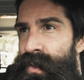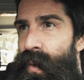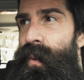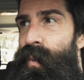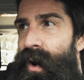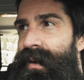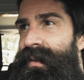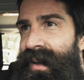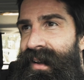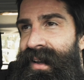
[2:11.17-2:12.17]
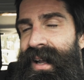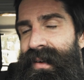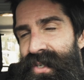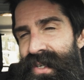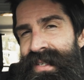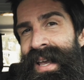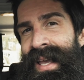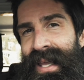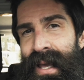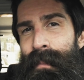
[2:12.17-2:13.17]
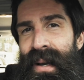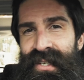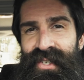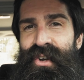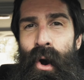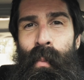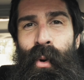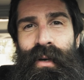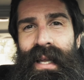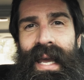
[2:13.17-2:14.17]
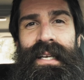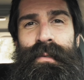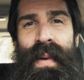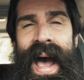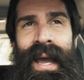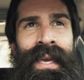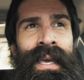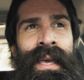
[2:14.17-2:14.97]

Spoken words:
So I wanted to kind of just get my snowboard legs back.